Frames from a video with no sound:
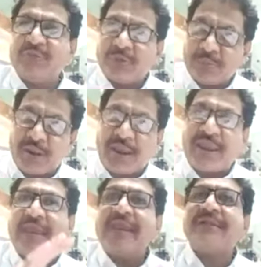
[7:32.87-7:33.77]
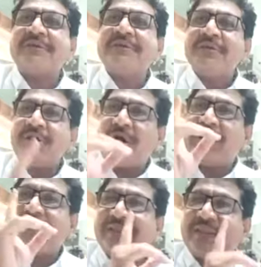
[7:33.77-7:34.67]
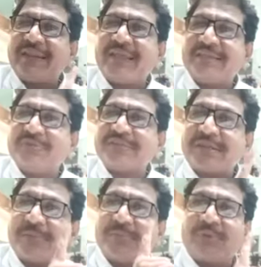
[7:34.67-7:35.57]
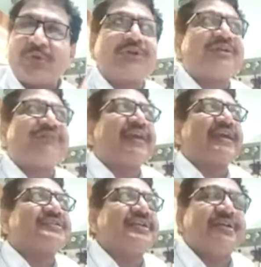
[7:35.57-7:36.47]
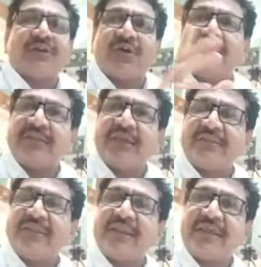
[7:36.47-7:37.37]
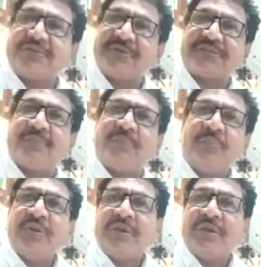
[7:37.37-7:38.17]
by a hit, or there has been some road traffic accident, or there has been some